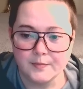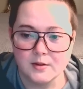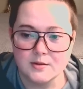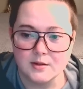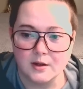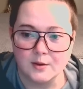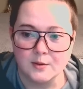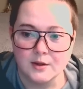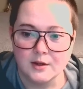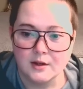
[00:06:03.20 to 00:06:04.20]
So
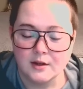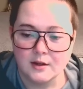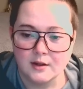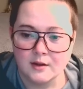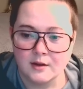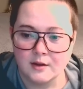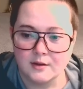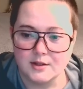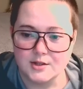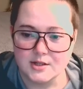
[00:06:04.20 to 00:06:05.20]

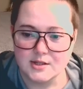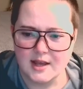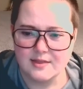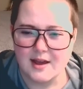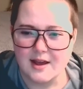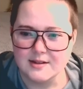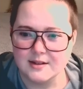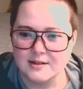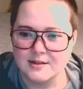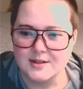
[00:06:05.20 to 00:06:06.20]
to just let that
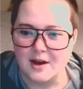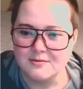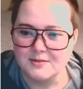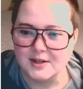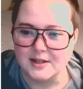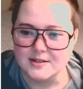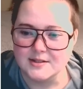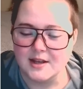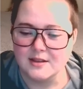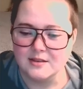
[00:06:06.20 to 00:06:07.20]

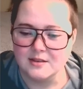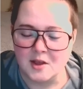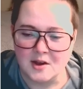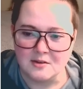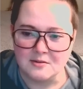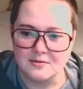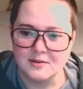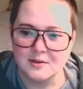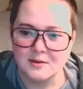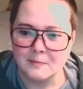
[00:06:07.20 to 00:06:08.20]
softness and
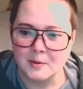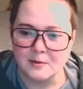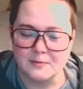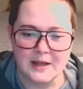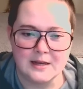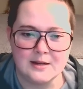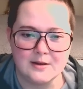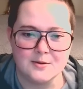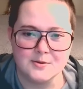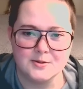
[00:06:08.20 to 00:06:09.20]
love pervade
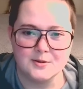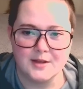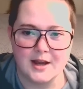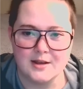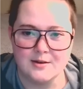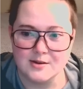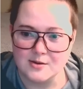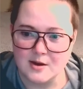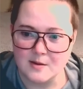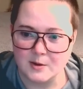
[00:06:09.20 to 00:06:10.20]
you so that you
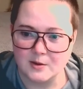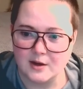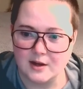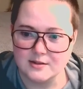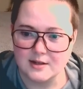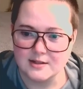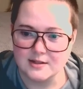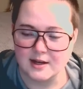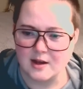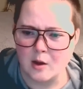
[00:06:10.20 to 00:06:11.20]
don't come across as
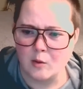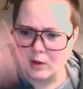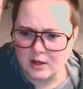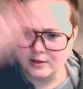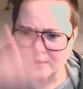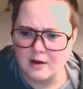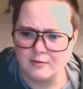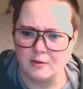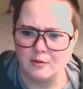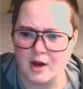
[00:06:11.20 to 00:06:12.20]
like a walled
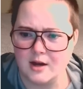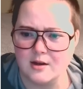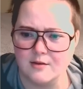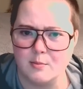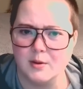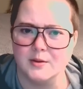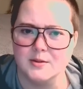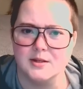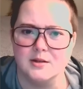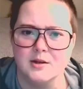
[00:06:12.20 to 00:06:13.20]
off rock of a
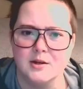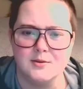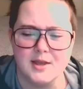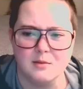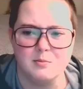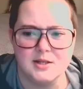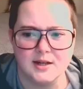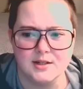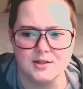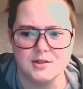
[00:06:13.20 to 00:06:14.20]
person who can't be
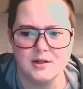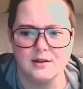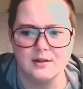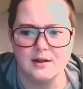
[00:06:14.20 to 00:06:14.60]
touched.